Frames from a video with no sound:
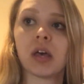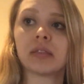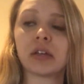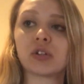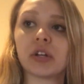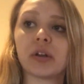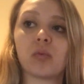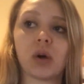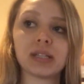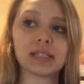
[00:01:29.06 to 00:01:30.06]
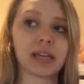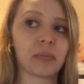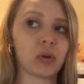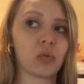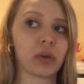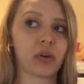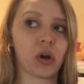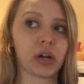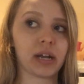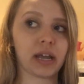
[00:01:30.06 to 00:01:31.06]
They treated one sample with
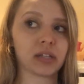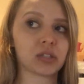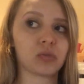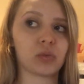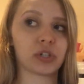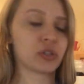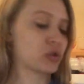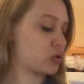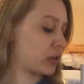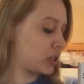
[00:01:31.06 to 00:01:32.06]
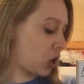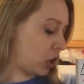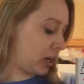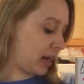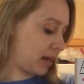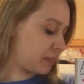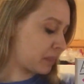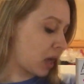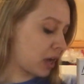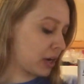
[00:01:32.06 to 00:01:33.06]
RNase, which destroys RNA,
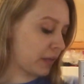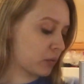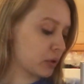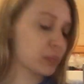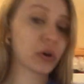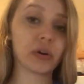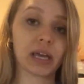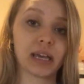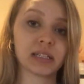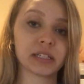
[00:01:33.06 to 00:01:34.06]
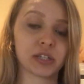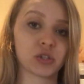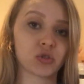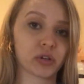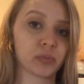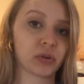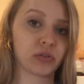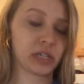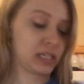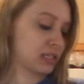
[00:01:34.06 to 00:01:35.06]
another with protease that destroys
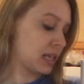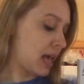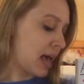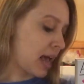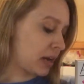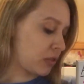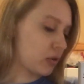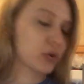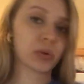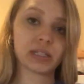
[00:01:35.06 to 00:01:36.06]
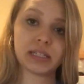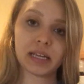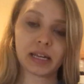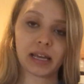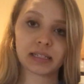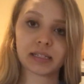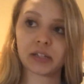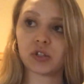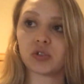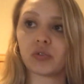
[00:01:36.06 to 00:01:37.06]
proteins, and a third with DNase
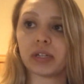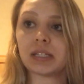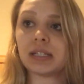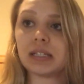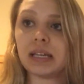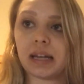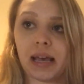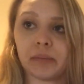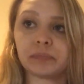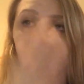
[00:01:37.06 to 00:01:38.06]
that destroys DNA.